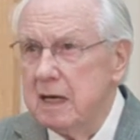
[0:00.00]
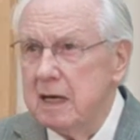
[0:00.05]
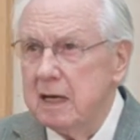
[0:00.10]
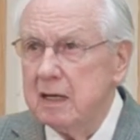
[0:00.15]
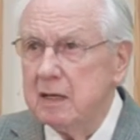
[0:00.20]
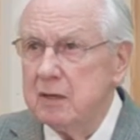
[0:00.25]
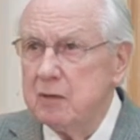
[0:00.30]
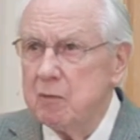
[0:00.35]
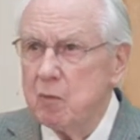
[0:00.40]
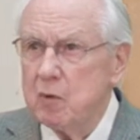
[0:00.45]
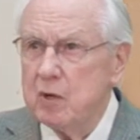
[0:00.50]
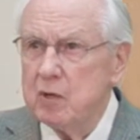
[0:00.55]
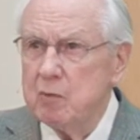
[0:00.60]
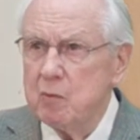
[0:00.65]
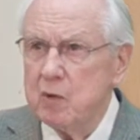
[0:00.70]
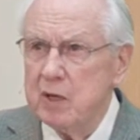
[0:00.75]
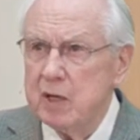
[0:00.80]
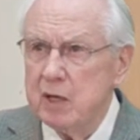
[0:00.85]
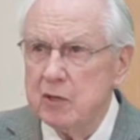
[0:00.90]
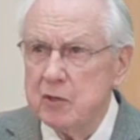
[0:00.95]
And when
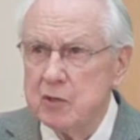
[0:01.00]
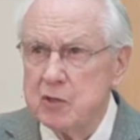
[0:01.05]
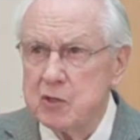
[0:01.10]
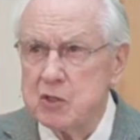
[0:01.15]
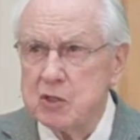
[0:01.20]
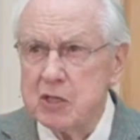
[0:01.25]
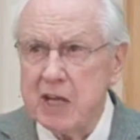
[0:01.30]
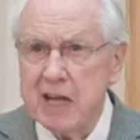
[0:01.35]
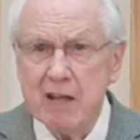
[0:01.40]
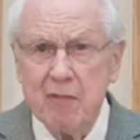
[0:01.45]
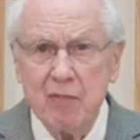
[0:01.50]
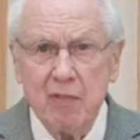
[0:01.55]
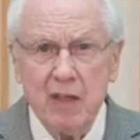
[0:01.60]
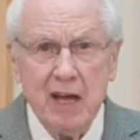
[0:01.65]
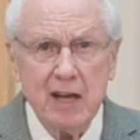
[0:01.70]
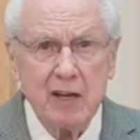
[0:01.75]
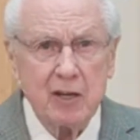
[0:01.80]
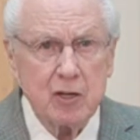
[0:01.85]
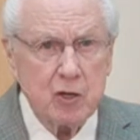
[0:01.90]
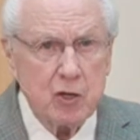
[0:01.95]
we understand
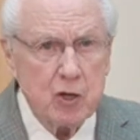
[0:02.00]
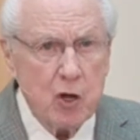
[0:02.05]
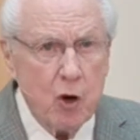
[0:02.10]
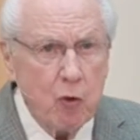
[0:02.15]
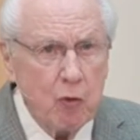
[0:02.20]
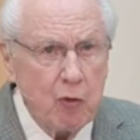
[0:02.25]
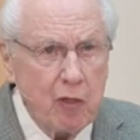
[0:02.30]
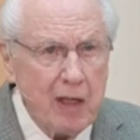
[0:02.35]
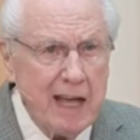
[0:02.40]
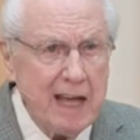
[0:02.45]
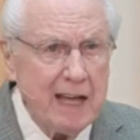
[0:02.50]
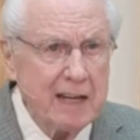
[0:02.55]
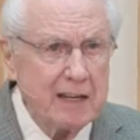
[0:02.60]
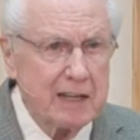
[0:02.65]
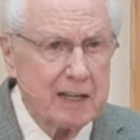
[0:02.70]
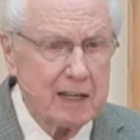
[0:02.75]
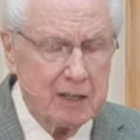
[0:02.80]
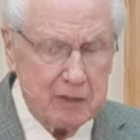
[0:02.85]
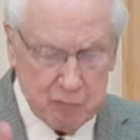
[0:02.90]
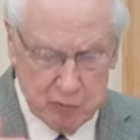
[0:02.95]
that and know
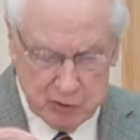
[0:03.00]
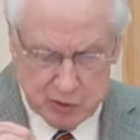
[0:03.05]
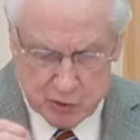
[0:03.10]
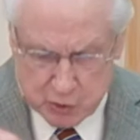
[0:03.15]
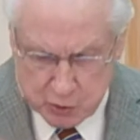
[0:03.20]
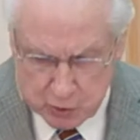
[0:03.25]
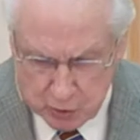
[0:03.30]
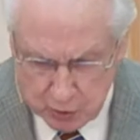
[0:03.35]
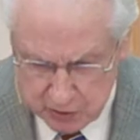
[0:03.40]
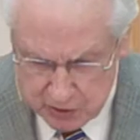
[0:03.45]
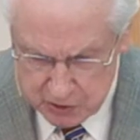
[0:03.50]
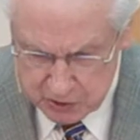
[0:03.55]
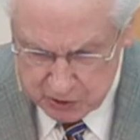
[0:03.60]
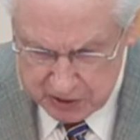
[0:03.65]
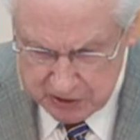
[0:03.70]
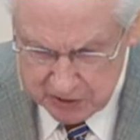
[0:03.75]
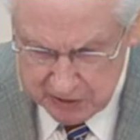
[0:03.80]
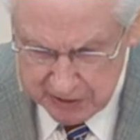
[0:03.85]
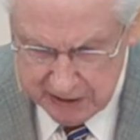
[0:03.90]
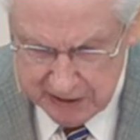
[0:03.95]
that and rejoice
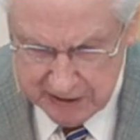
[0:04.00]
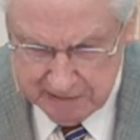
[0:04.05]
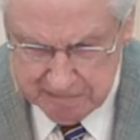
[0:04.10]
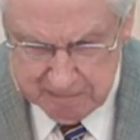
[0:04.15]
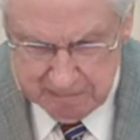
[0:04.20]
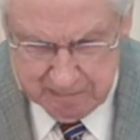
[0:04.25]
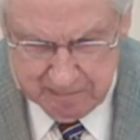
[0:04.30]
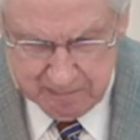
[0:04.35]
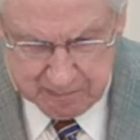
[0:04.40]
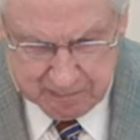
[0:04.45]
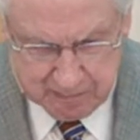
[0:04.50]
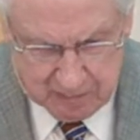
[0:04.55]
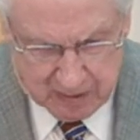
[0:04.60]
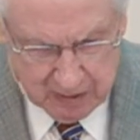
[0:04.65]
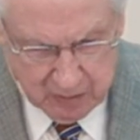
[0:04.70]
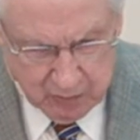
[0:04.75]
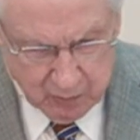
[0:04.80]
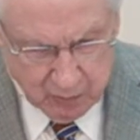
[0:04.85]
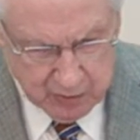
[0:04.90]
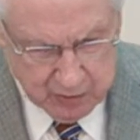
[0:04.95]
in that,
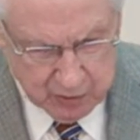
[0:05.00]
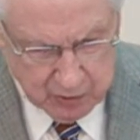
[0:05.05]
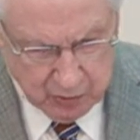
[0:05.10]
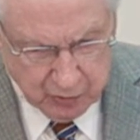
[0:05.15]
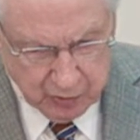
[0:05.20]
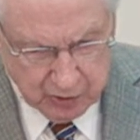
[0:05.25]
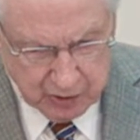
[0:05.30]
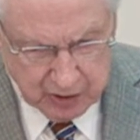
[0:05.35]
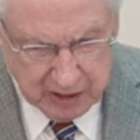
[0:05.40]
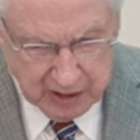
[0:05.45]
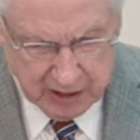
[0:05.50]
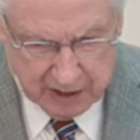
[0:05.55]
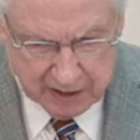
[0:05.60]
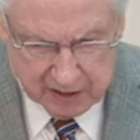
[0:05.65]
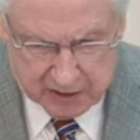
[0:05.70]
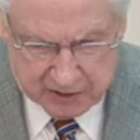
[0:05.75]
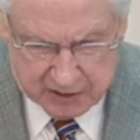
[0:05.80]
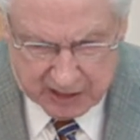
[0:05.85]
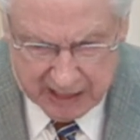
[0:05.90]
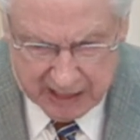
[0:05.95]
we know that God is